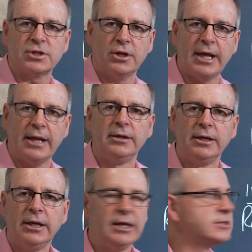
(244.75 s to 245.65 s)
So that
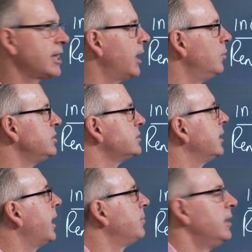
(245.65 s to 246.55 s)
is how we
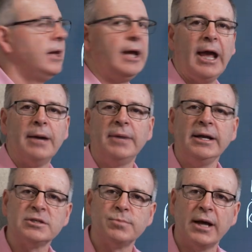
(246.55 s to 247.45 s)
set up our
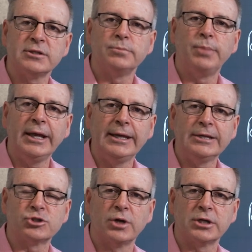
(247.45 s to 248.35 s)
MoneySMARTS
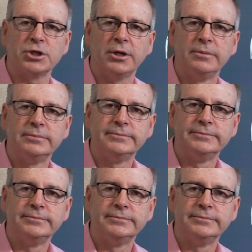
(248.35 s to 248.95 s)
banking structure.